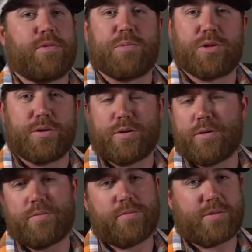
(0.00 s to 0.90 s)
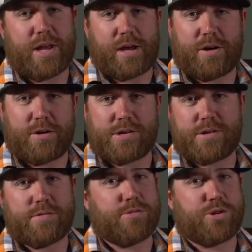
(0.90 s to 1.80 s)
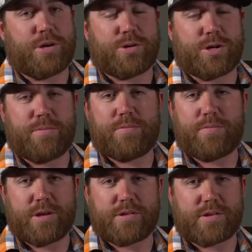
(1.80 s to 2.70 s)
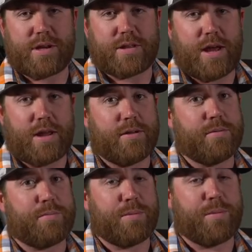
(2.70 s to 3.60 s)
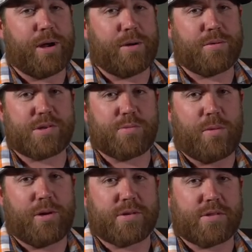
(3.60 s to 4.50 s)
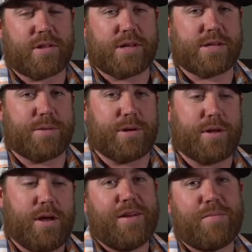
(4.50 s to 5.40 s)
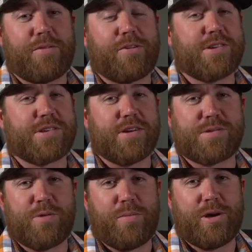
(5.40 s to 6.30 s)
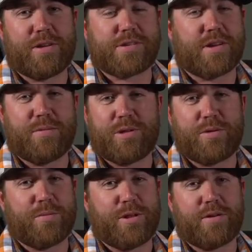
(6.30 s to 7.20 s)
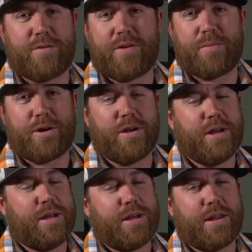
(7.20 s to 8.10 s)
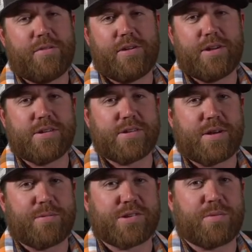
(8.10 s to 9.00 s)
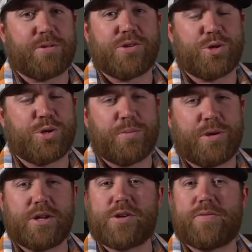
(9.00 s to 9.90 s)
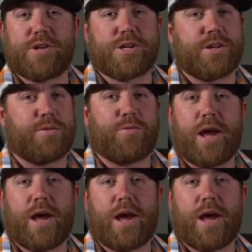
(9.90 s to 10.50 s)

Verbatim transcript: the blue, Deckers, Dreamstream, places like that. Be prepared with the small bugs and the light tippet. My first uh, small bug that's going to get me through the month of November and even into December is going to be the Juju Midge. Fishing in